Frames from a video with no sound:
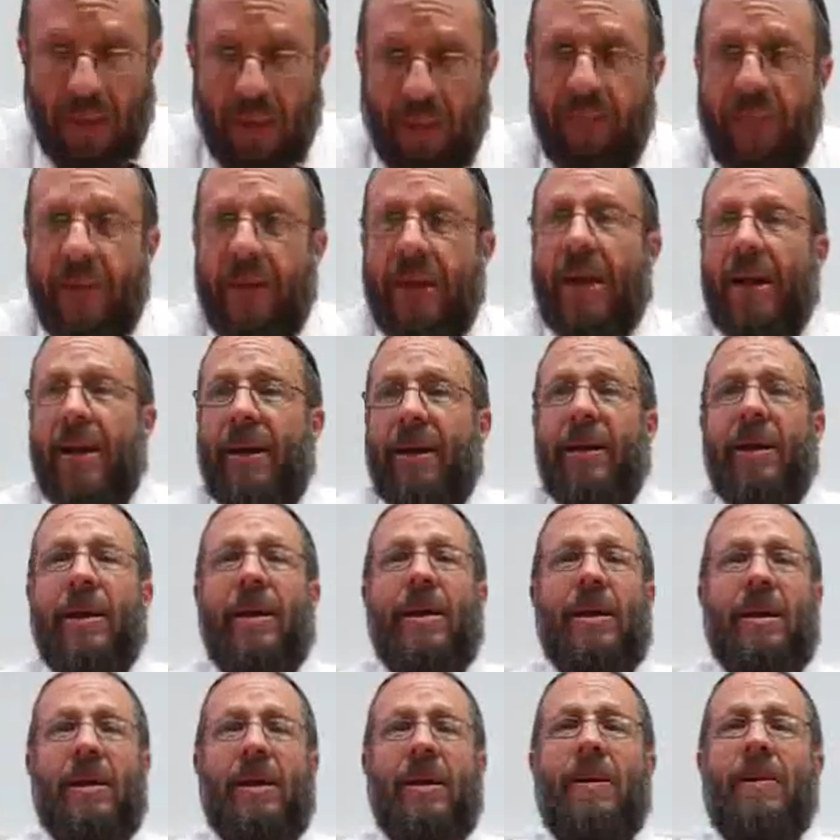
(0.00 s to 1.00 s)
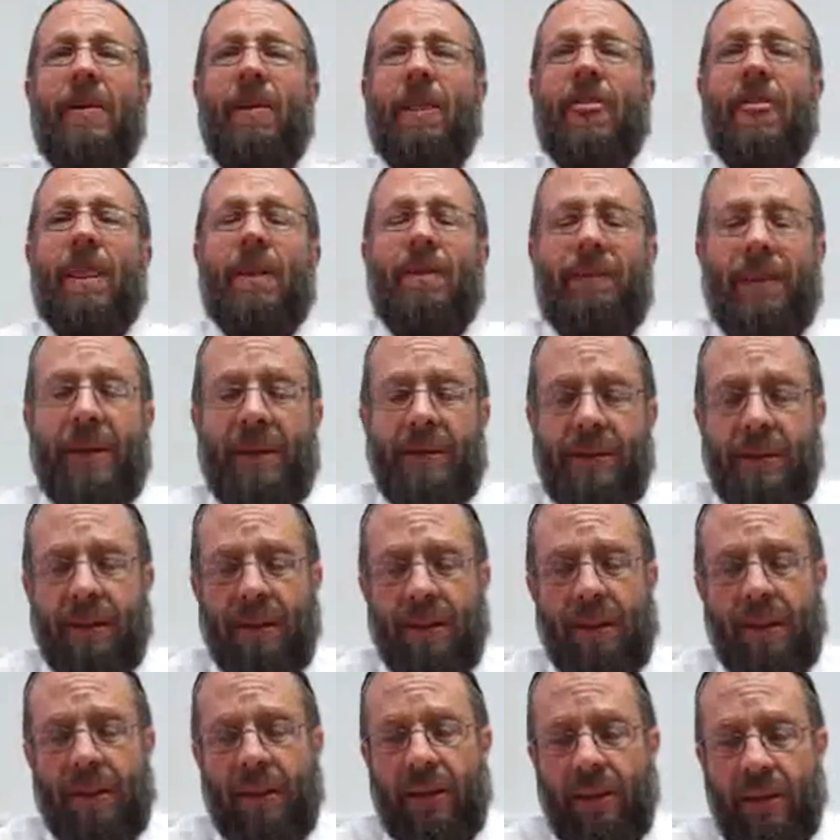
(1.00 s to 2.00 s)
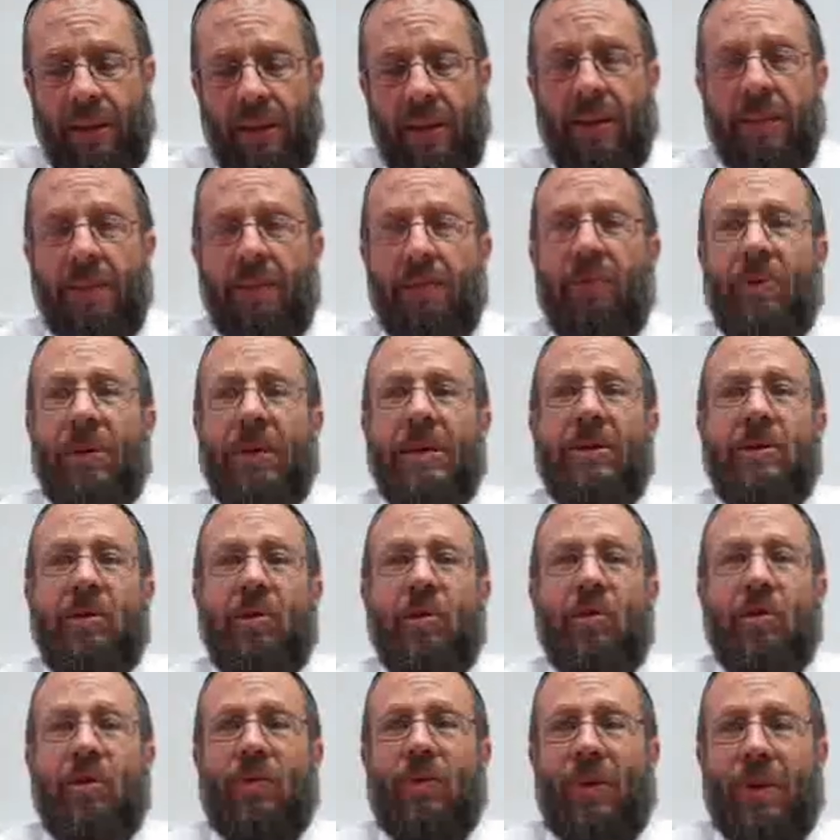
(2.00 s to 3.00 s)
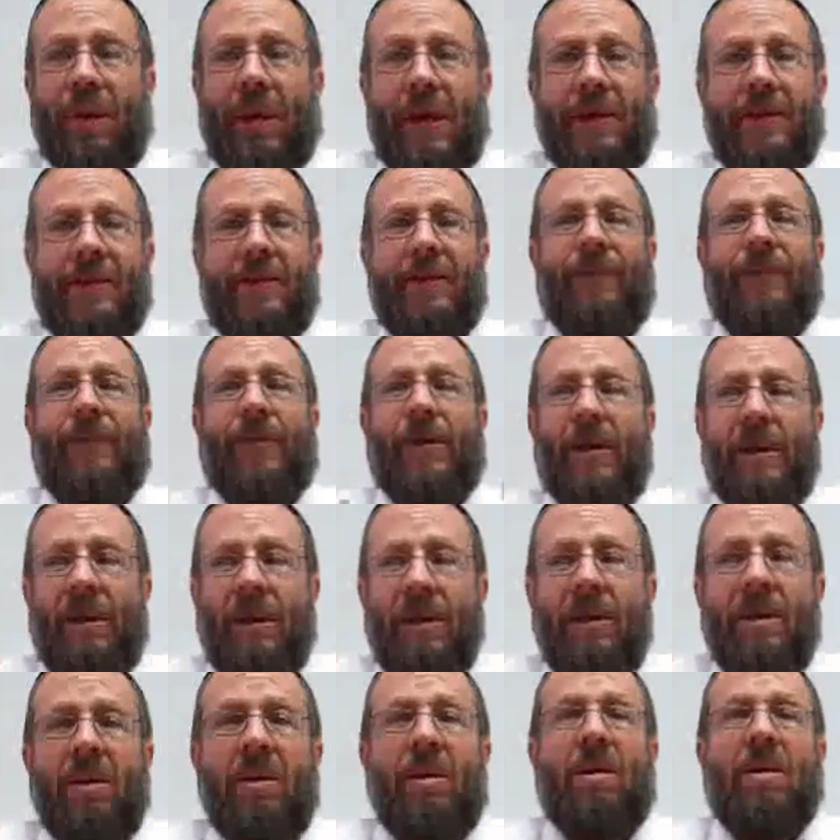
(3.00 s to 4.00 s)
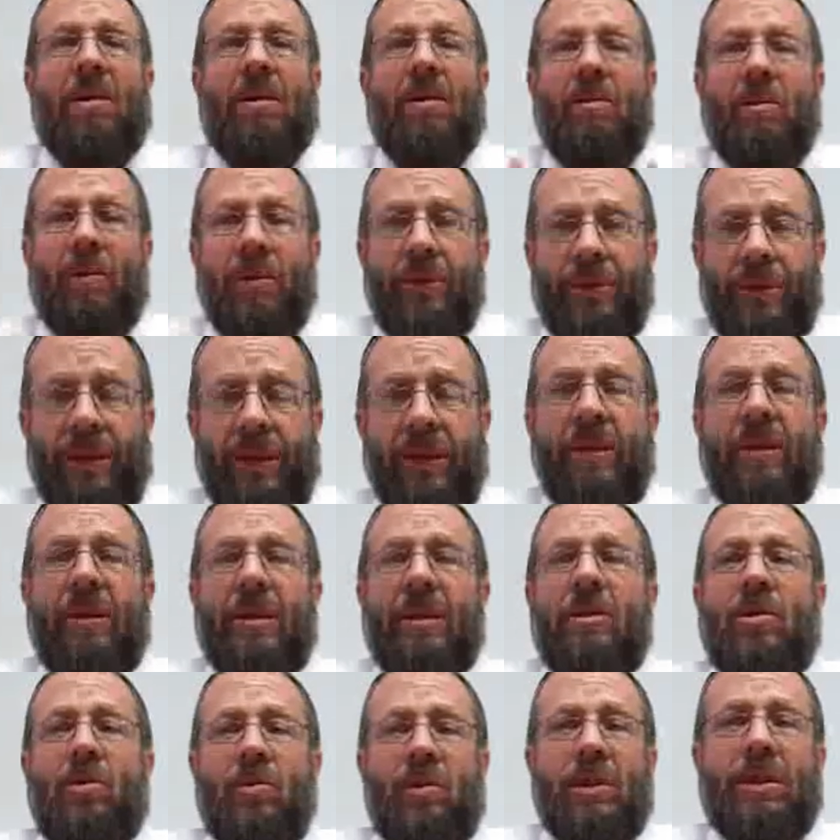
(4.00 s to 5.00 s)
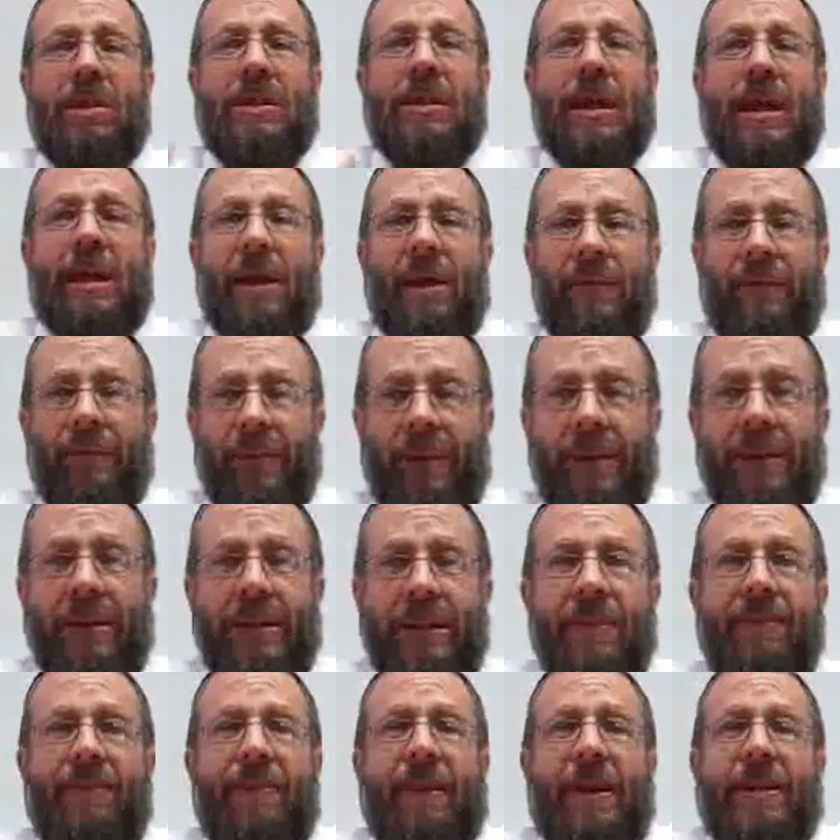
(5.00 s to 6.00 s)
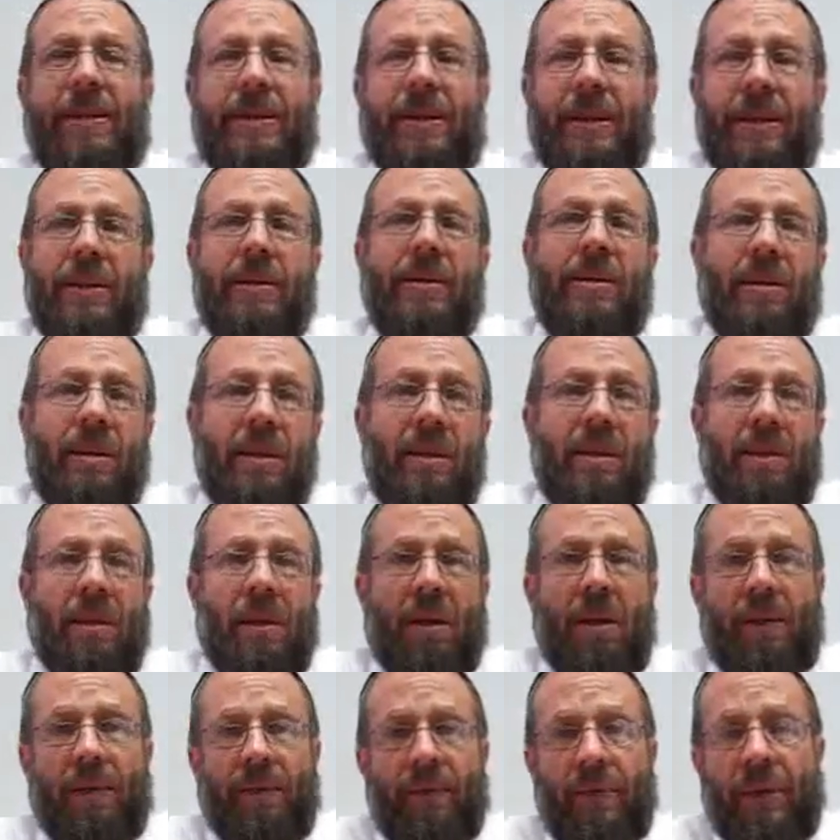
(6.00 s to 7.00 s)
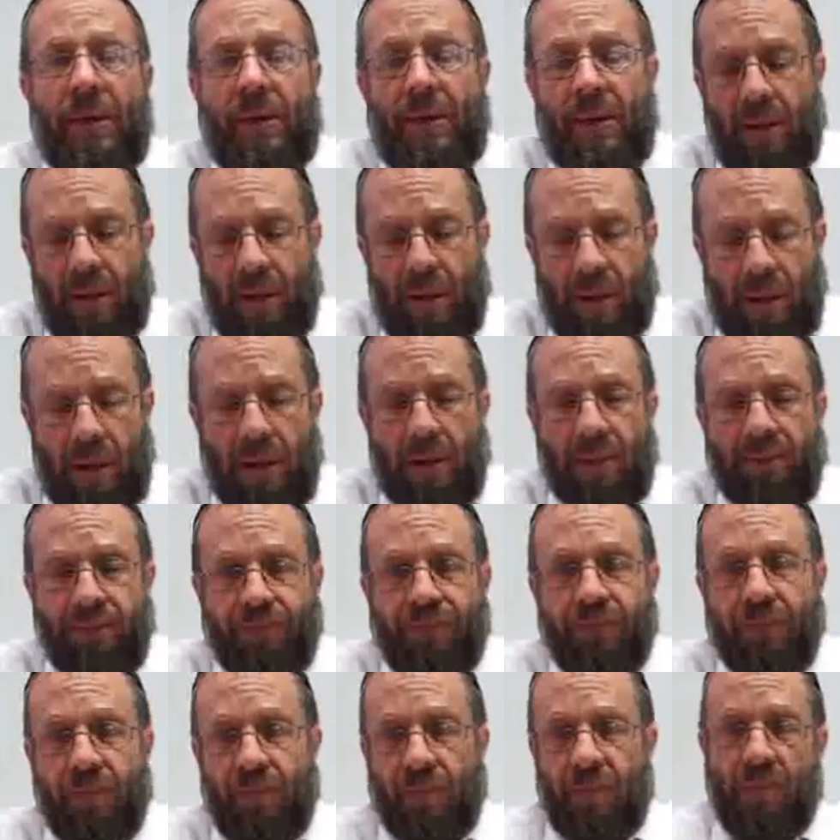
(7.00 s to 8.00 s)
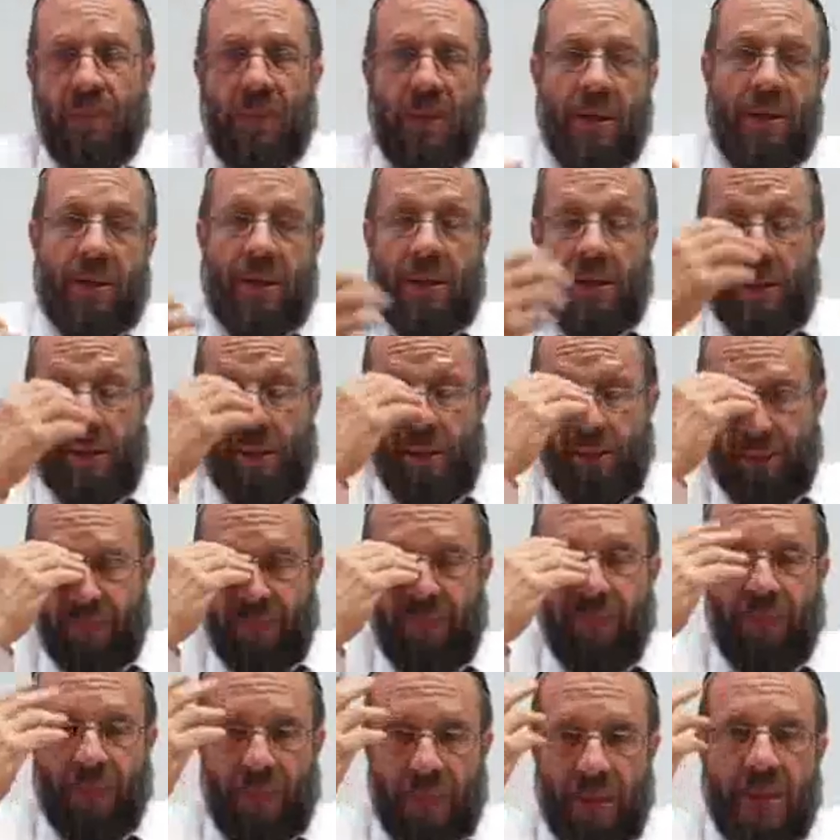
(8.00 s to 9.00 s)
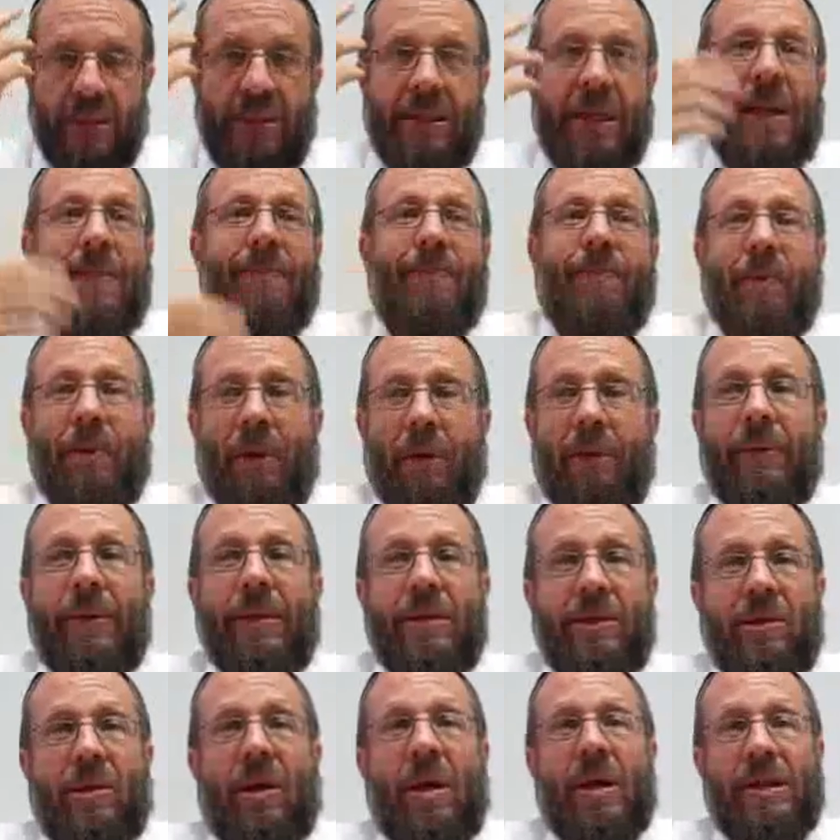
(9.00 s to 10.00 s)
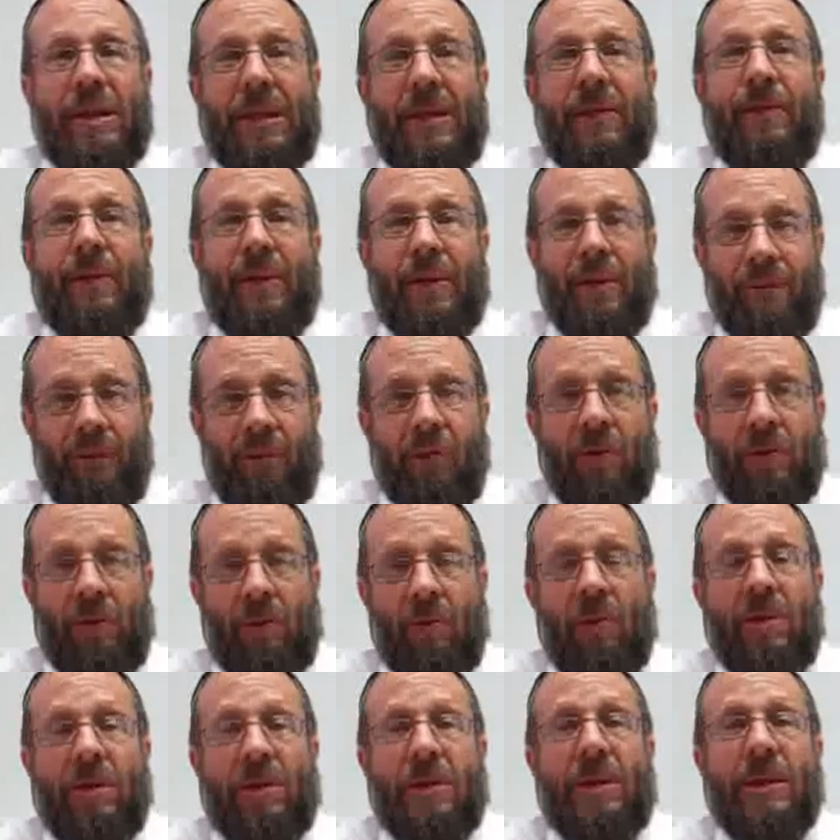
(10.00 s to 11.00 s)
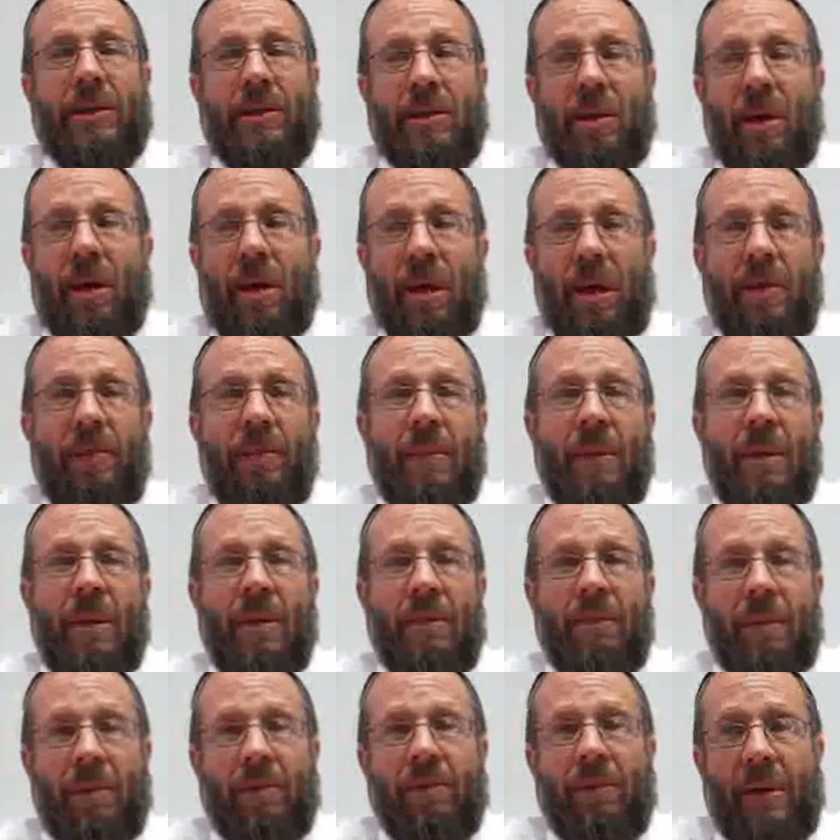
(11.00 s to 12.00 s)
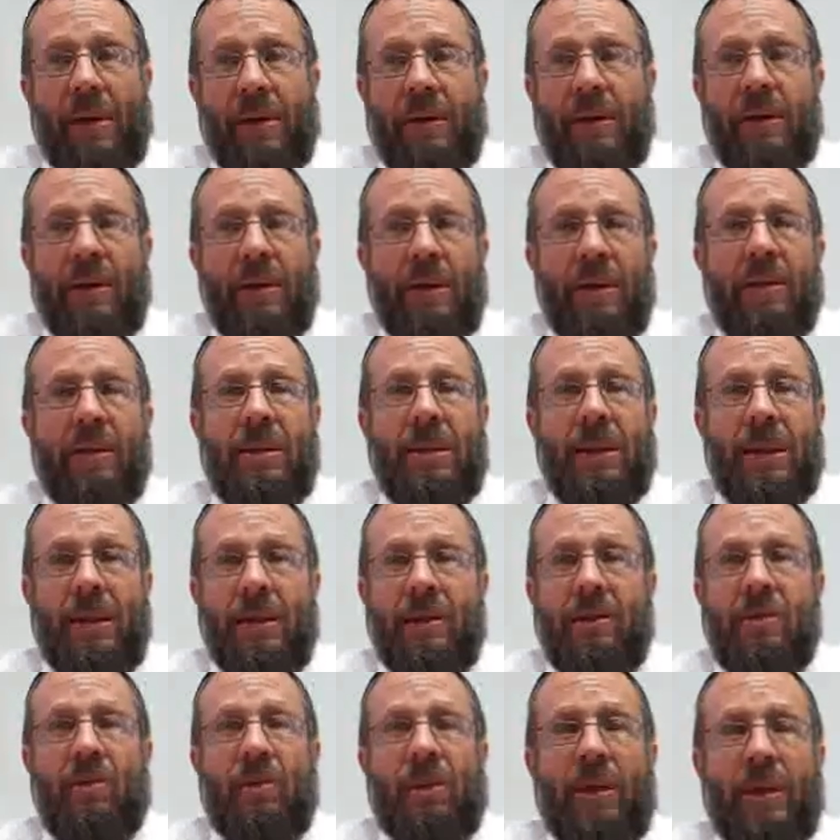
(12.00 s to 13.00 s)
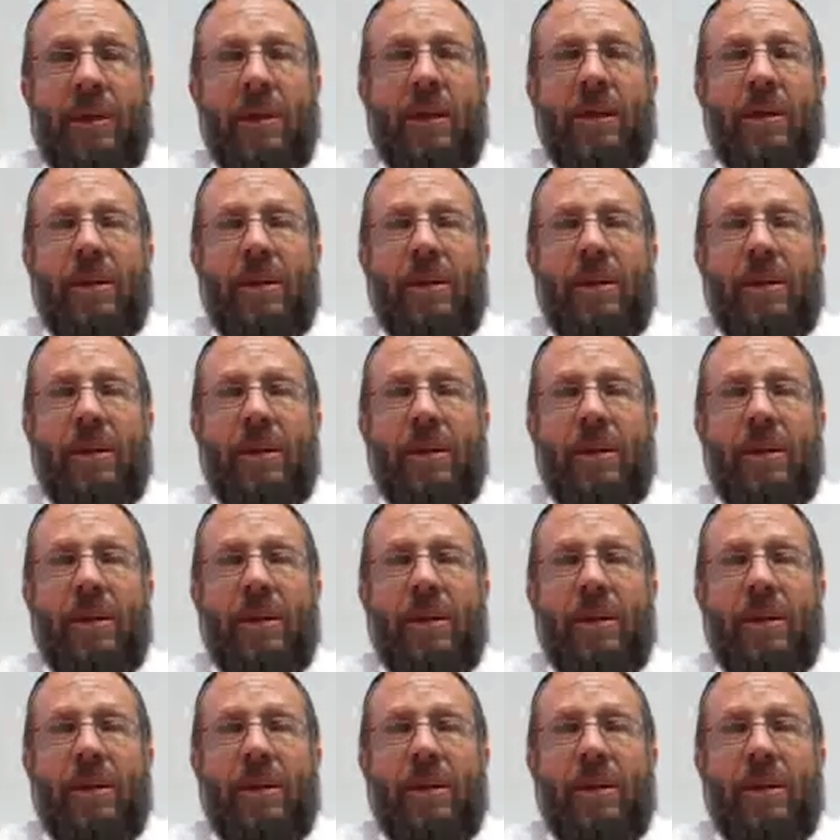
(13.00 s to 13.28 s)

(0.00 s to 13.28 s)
the Ari basically brings Jewish philosophy within to itself, independent of the um, the contemporary scientific view of the world at that time, but rather deals with